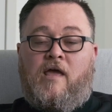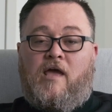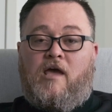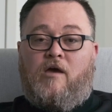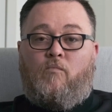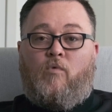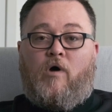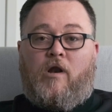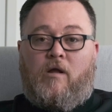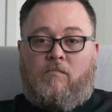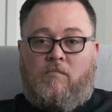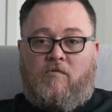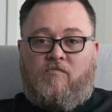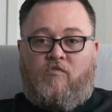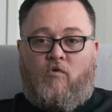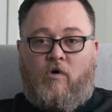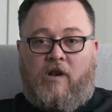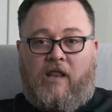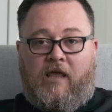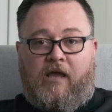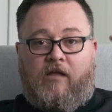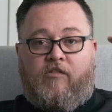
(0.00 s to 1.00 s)
and what I'm
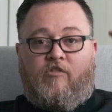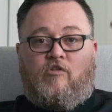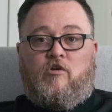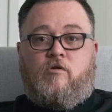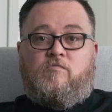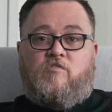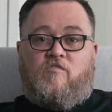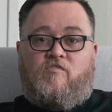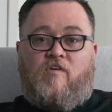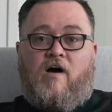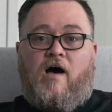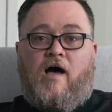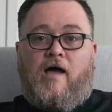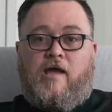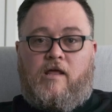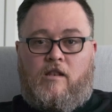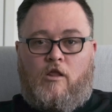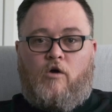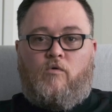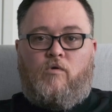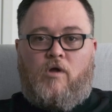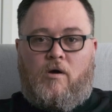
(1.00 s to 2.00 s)
avoiding in terms of high
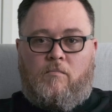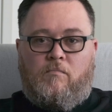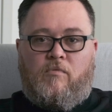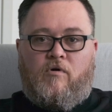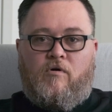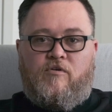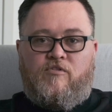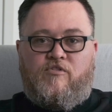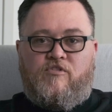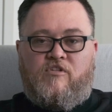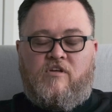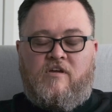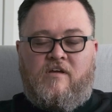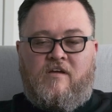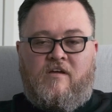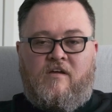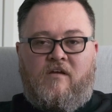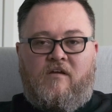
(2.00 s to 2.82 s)
and low numbers.